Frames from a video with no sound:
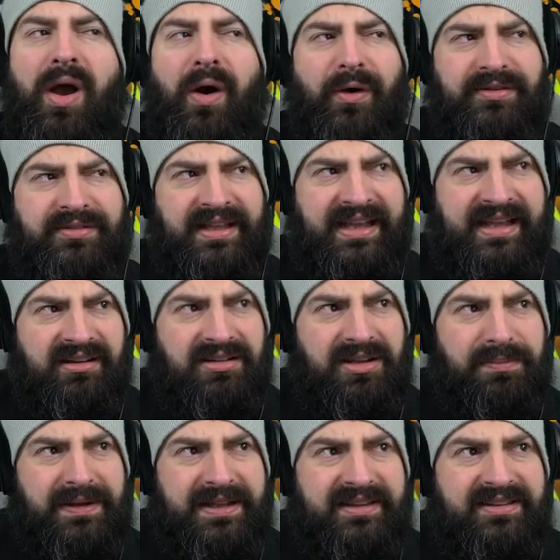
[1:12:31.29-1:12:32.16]
Or stay here and
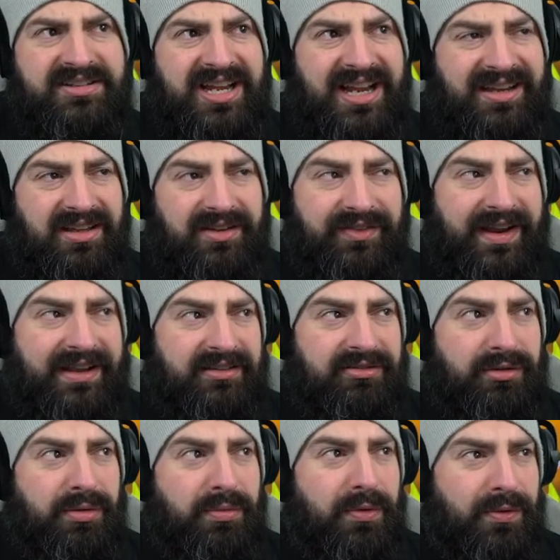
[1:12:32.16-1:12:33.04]
complete the challenge for
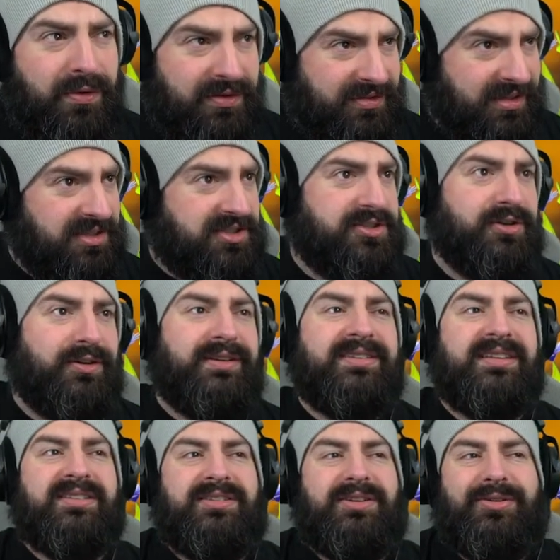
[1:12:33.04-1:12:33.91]
extra rewards. The
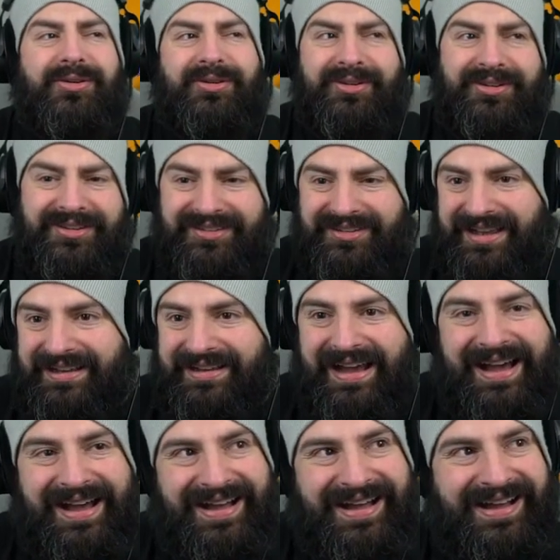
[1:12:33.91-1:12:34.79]
choice is yours,
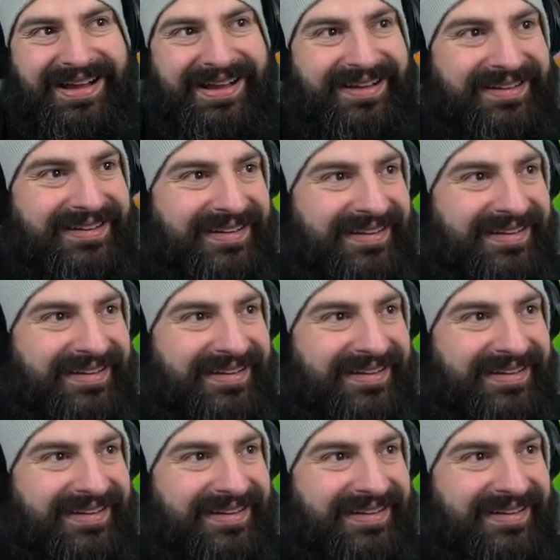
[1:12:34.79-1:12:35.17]
Kaka.